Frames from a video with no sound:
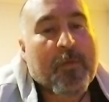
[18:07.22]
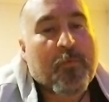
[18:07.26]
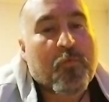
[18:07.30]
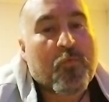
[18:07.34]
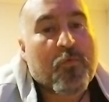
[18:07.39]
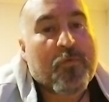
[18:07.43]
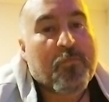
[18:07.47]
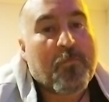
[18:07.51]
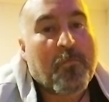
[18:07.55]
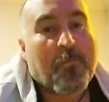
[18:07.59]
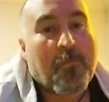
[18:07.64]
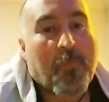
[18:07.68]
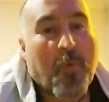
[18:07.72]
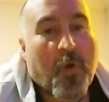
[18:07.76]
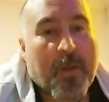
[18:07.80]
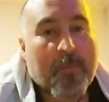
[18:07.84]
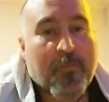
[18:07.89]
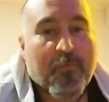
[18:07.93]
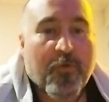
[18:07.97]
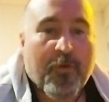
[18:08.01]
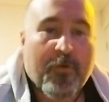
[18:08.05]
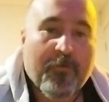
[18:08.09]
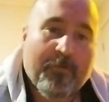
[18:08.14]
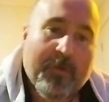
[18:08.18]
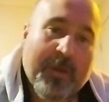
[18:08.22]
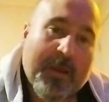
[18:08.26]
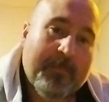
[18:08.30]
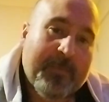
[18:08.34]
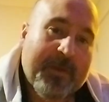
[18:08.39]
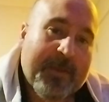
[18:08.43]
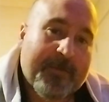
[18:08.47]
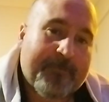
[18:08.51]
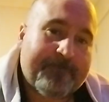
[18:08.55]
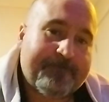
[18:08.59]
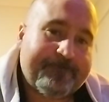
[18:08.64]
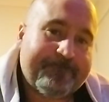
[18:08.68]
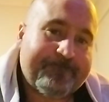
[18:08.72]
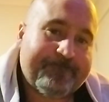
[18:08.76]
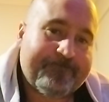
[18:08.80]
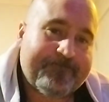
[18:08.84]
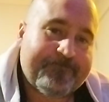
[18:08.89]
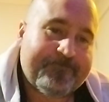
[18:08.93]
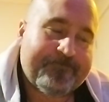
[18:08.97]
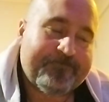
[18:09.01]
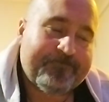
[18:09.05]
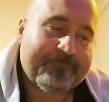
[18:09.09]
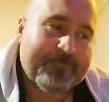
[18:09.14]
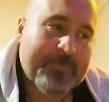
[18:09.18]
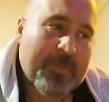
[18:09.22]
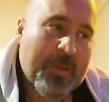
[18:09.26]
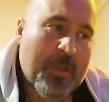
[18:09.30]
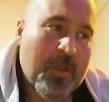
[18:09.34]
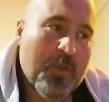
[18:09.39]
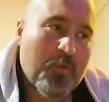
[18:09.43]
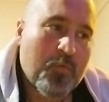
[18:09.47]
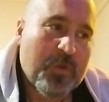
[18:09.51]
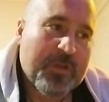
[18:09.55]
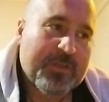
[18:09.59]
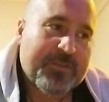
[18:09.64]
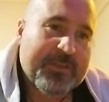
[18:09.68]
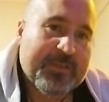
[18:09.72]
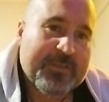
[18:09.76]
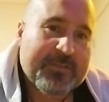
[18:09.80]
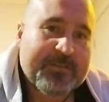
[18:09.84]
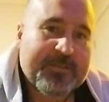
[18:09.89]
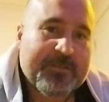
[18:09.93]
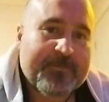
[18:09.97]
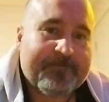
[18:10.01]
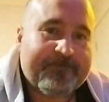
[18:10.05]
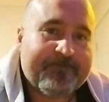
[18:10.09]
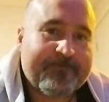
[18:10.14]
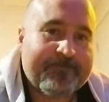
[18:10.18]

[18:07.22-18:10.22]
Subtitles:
with my programming, which is